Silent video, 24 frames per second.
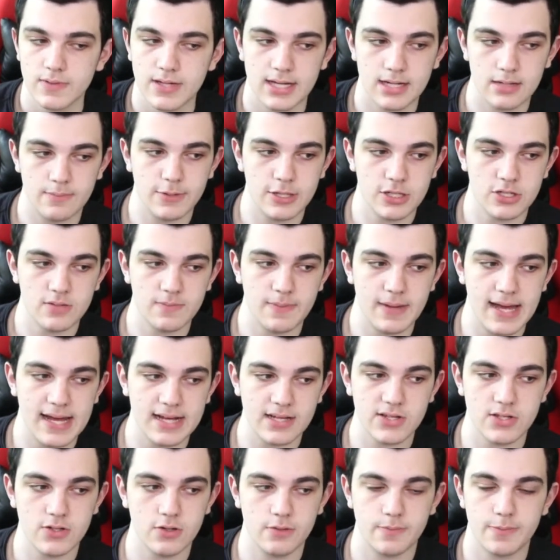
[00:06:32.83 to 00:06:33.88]
got a bunch of
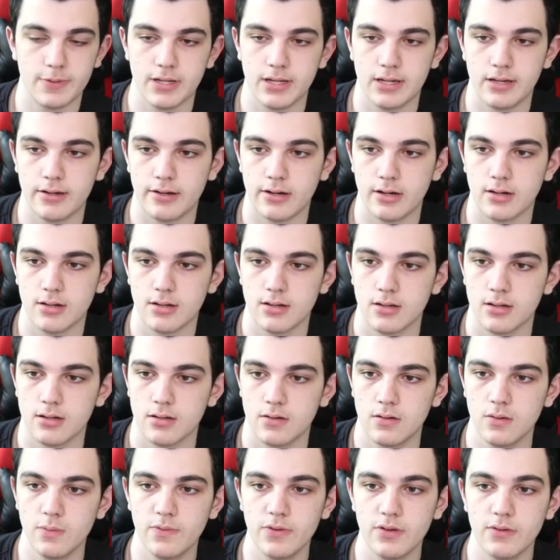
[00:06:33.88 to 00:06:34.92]
packs to open here.
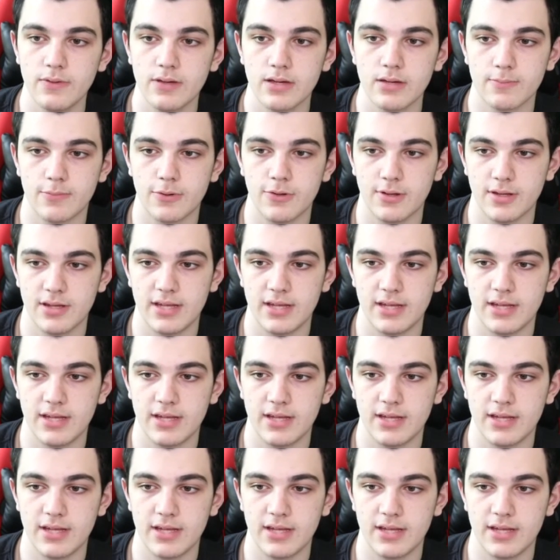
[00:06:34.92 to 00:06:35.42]
Hopefully we can pull a